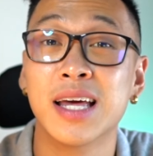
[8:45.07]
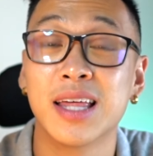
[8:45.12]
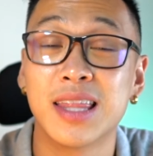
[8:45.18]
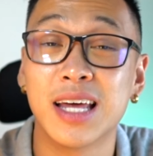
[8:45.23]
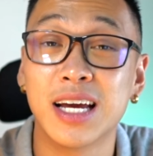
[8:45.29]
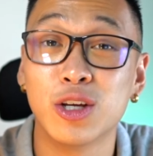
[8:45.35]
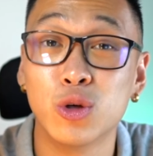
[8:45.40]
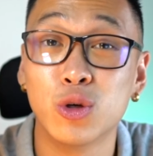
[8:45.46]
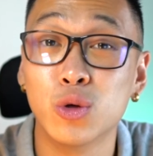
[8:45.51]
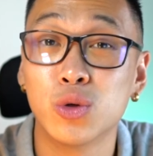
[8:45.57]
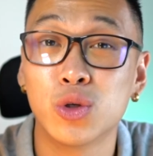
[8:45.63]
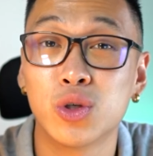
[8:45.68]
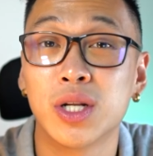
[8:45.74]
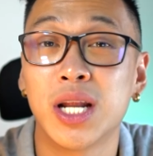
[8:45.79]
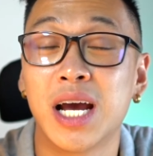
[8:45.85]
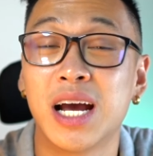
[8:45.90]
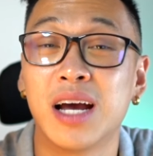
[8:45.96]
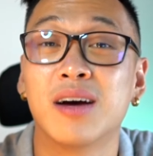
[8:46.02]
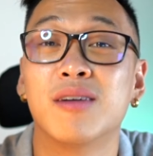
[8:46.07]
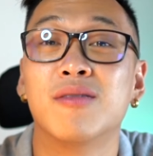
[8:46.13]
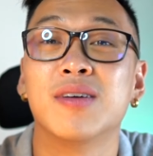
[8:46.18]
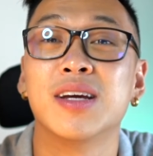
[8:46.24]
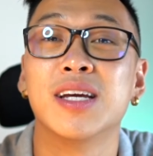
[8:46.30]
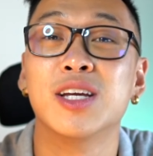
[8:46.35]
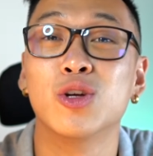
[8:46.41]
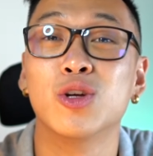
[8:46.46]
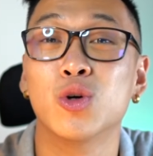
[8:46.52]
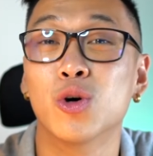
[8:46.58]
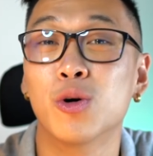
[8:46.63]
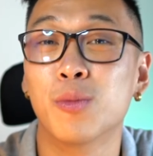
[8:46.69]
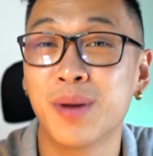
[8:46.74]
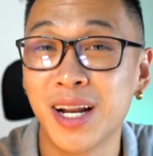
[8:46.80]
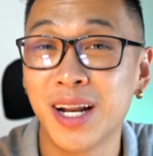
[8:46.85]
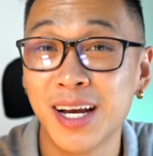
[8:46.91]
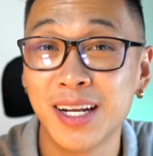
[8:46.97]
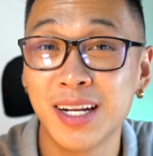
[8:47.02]
that you should have in your
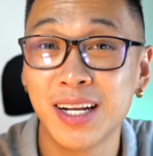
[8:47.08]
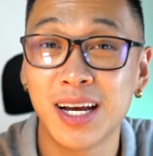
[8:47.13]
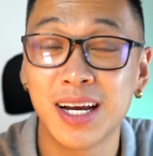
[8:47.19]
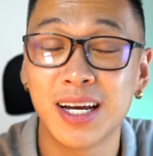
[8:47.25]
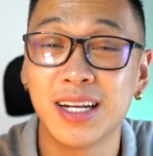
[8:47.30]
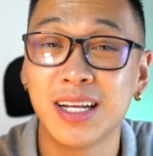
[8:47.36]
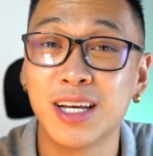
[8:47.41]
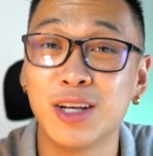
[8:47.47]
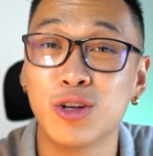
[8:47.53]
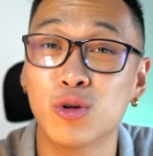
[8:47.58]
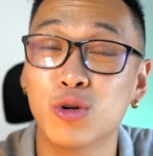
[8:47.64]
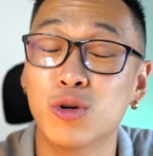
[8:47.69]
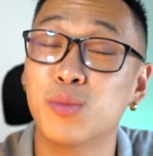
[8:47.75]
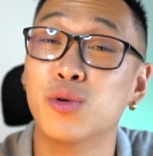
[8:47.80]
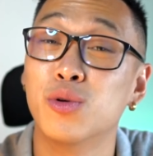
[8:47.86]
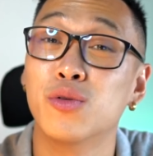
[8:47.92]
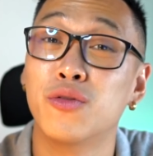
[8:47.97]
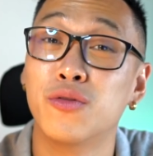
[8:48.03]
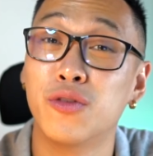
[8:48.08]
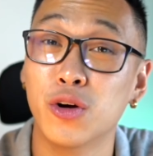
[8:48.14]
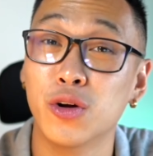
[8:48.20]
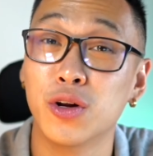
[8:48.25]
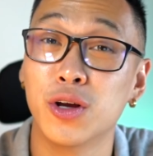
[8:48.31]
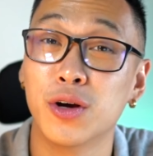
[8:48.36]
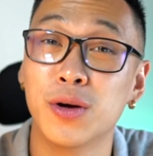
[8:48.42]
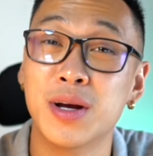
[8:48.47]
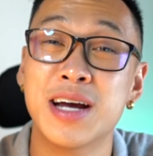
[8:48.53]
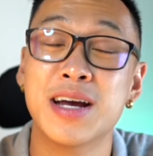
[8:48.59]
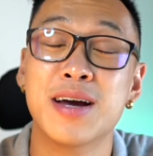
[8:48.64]
plan and in your portfolio,